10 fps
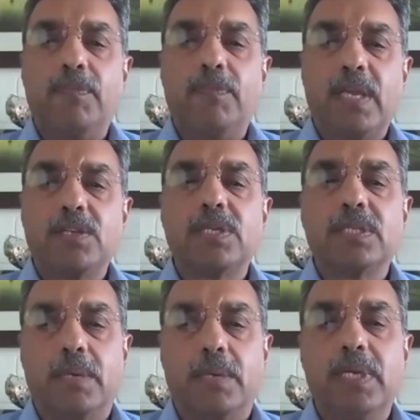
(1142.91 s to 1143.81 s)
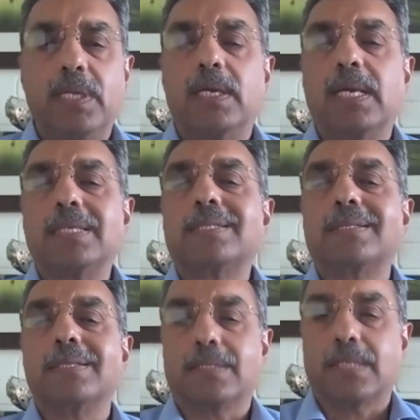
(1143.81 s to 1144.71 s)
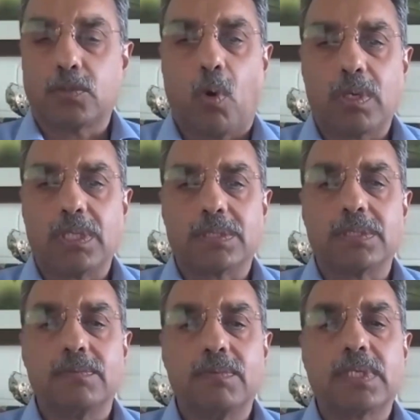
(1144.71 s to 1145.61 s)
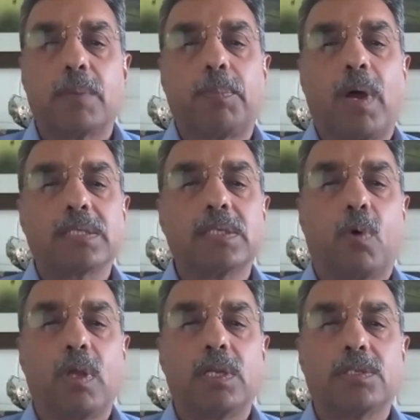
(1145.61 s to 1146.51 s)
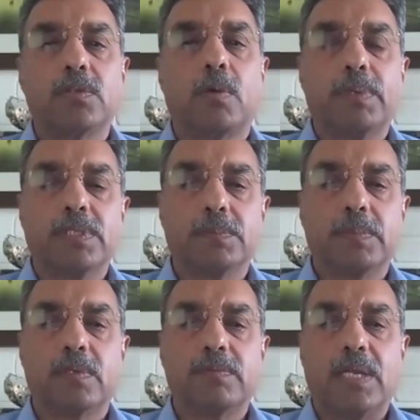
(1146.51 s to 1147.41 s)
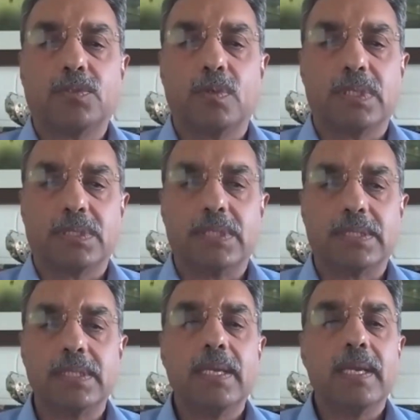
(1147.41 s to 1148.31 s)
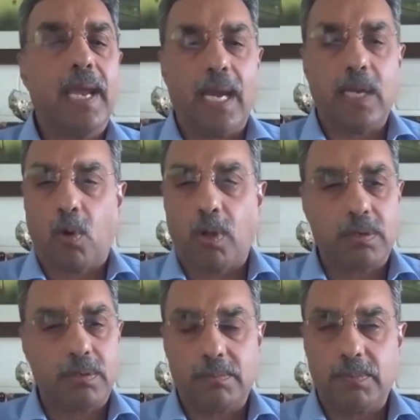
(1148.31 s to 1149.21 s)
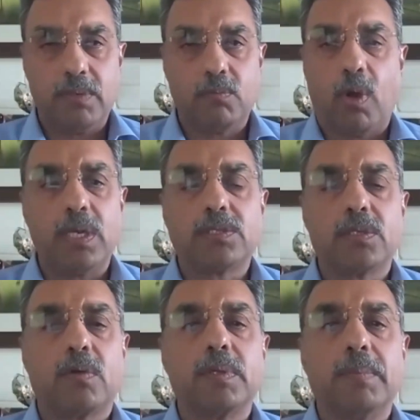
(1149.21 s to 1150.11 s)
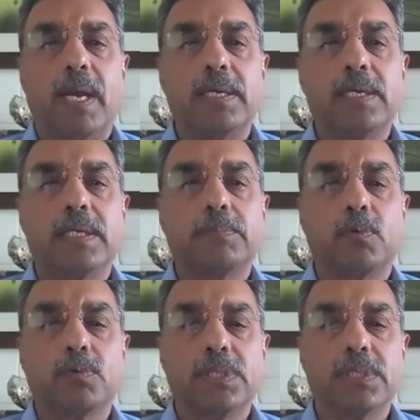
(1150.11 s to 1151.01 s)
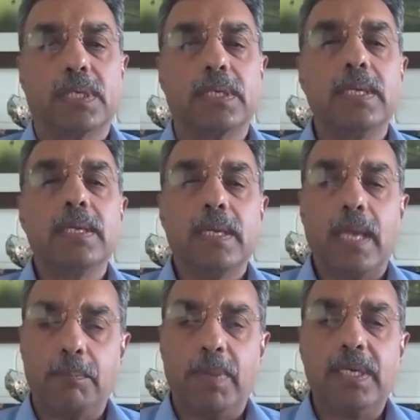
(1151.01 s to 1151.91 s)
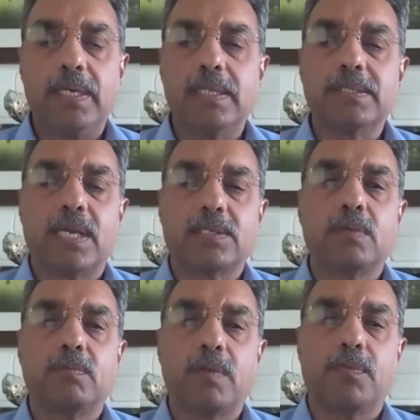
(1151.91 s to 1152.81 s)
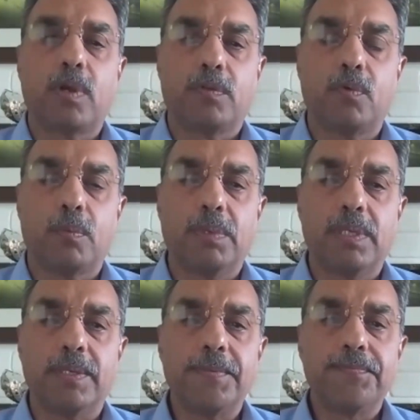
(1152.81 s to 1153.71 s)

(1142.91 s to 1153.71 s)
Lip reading: efficacious remedy against such orders which are passed in violation of principles of natural justice and or in violation of the mandatory procedure embedded in section 144B.